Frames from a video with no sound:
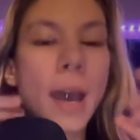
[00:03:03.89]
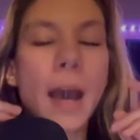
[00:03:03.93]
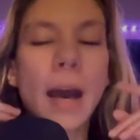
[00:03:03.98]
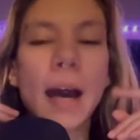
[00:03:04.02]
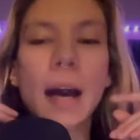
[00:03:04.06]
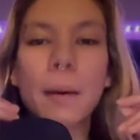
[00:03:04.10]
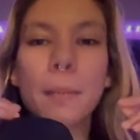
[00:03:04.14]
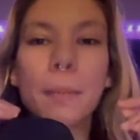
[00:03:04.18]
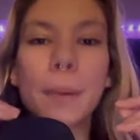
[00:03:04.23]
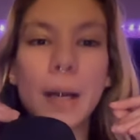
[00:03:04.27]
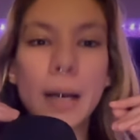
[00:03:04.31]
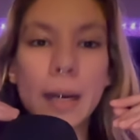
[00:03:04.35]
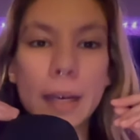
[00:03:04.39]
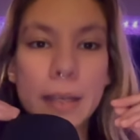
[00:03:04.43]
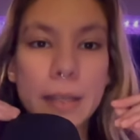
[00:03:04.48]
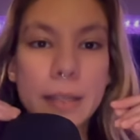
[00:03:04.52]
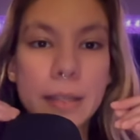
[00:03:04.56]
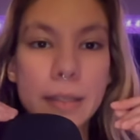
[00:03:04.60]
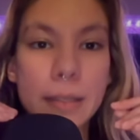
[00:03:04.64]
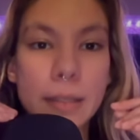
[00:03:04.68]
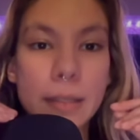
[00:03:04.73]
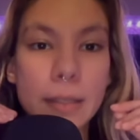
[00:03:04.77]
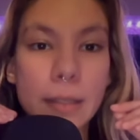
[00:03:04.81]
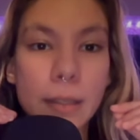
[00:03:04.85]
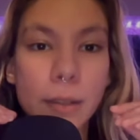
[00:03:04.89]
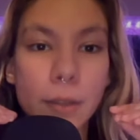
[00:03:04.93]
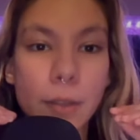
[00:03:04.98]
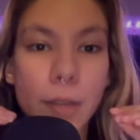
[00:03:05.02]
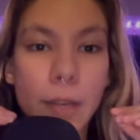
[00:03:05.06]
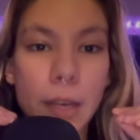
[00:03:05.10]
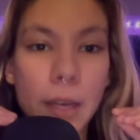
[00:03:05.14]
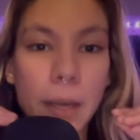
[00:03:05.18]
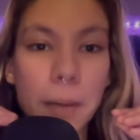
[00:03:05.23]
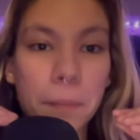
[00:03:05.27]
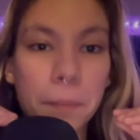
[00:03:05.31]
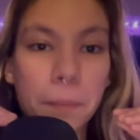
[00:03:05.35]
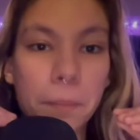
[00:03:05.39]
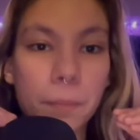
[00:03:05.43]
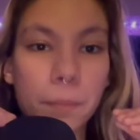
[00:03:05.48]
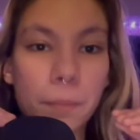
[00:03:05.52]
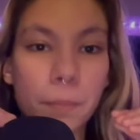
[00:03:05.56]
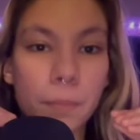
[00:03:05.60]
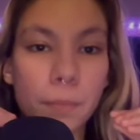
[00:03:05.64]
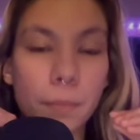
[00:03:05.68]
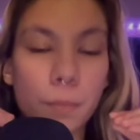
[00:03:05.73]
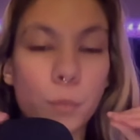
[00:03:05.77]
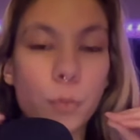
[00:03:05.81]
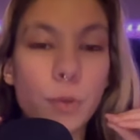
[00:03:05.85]
help us, okay,
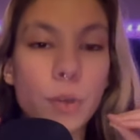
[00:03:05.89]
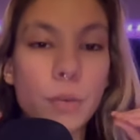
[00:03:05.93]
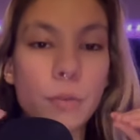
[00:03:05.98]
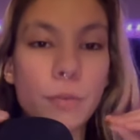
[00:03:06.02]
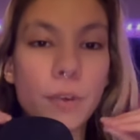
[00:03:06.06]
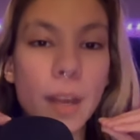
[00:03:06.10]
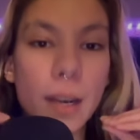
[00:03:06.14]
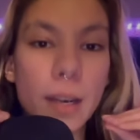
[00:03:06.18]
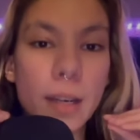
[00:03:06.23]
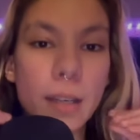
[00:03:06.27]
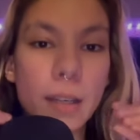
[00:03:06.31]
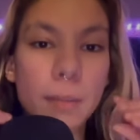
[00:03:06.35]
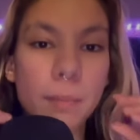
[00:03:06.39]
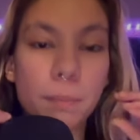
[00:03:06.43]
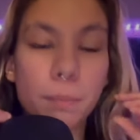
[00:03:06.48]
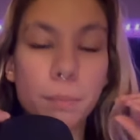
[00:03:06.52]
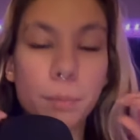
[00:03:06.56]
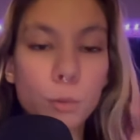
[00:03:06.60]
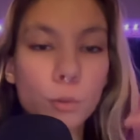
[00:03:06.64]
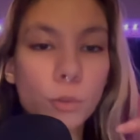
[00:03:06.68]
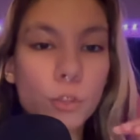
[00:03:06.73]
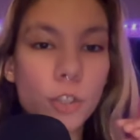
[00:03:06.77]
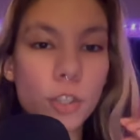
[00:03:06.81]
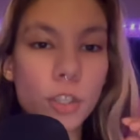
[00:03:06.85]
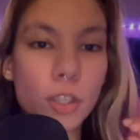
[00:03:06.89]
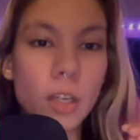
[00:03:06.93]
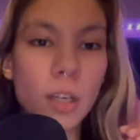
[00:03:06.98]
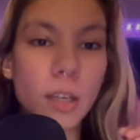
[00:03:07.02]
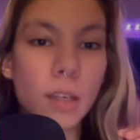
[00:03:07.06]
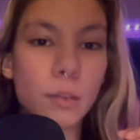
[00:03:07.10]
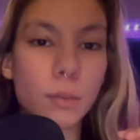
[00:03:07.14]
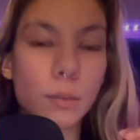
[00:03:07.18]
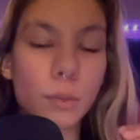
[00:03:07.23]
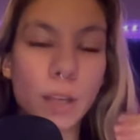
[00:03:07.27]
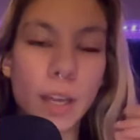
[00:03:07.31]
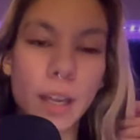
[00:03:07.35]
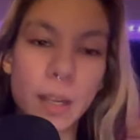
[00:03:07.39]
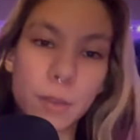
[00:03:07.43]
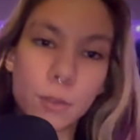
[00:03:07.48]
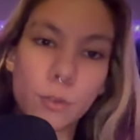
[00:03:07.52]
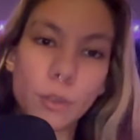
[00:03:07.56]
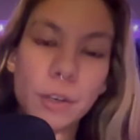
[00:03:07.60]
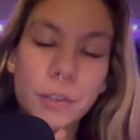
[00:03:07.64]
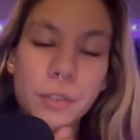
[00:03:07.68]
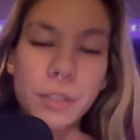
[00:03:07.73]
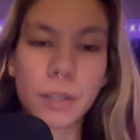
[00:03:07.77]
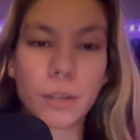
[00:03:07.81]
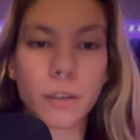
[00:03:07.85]
prevent the bullshit to get
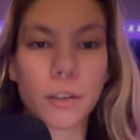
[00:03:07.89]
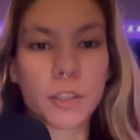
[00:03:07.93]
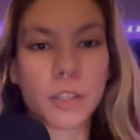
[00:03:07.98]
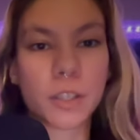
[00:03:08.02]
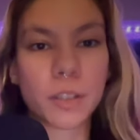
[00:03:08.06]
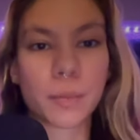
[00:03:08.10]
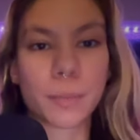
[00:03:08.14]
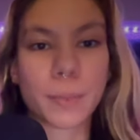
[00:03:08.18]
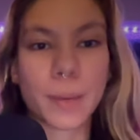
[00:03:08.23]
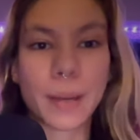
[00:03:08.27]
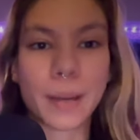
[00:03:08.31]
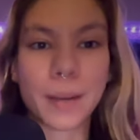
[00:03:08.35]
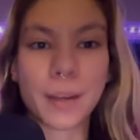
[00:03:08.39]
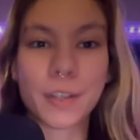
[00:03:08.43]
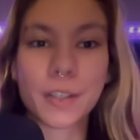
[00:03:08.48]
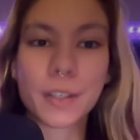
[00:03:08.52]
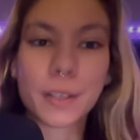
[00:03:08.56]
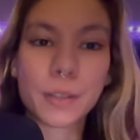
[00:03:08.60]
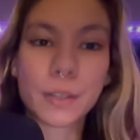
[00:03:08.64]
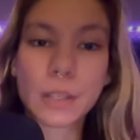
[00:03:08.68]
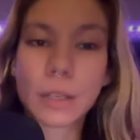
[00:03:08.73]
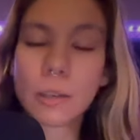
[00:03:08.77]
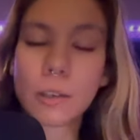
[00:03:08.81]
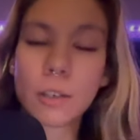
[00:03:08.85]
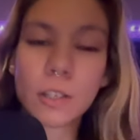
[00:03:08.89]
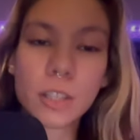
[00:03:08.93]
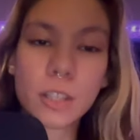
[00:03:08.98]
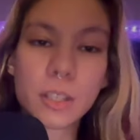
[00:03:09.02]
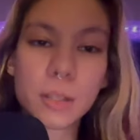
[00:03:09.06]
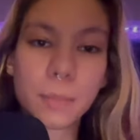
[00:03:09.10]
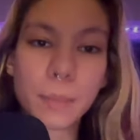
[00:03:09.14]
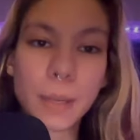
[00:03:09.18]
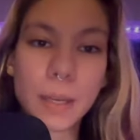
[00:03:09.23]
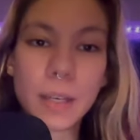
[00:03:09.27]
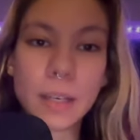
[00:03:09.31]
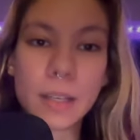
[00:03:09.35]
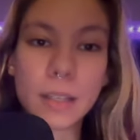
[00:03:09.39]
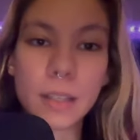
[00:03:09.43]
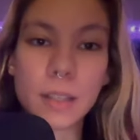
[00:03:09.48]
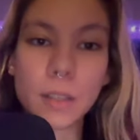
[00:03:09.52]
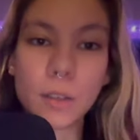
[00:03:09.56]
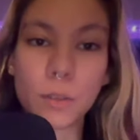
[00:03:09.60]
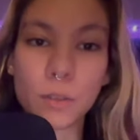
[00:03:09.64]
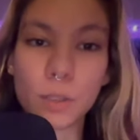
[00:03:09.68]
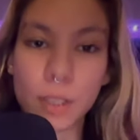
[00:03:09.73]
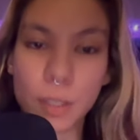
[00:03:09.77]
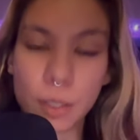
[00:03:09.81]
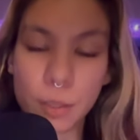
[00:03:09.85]
into our subconscious mind. Because our subconscious mind
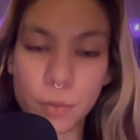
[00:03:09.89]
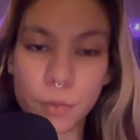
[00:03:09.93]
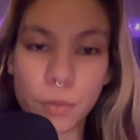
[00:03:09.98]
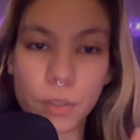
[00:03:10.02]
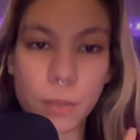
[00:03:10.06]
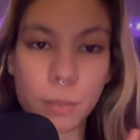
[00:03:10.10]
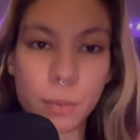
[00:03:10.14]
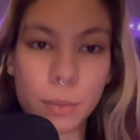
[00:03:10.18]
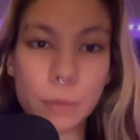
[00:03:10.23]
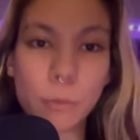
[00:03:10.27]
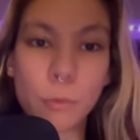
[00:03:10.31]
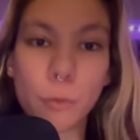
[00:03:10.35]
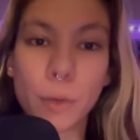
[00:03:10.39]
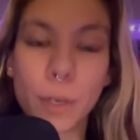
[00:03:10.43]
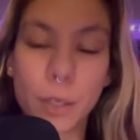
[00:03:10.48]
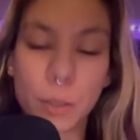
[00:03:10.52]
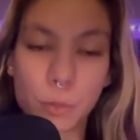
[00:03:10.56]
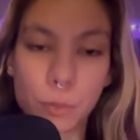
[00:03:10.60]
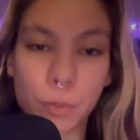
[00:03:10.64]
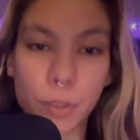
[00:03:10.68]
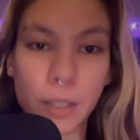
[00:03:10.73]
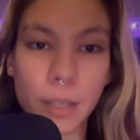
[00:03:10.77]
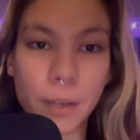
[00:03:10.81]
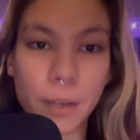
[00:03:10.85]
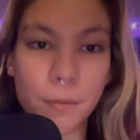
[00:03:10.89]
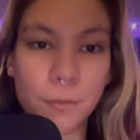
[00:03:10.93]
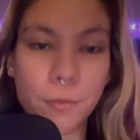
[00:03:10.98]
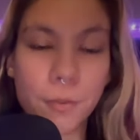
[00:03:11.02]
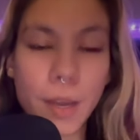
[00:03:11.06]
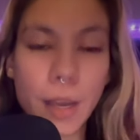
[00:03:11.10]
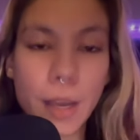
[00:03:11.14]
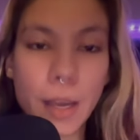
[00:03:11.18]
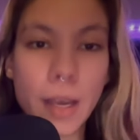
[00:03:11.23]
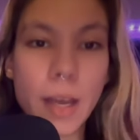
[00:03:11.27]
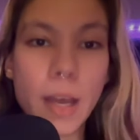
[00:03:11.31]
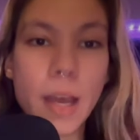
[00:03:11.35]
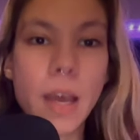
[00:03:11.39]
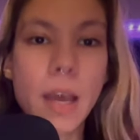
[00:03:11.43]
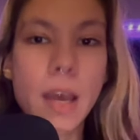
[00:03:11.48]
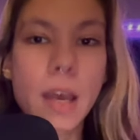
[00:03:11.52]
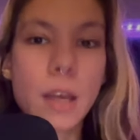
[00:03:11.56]
doesn't know the difference between what's real and fake.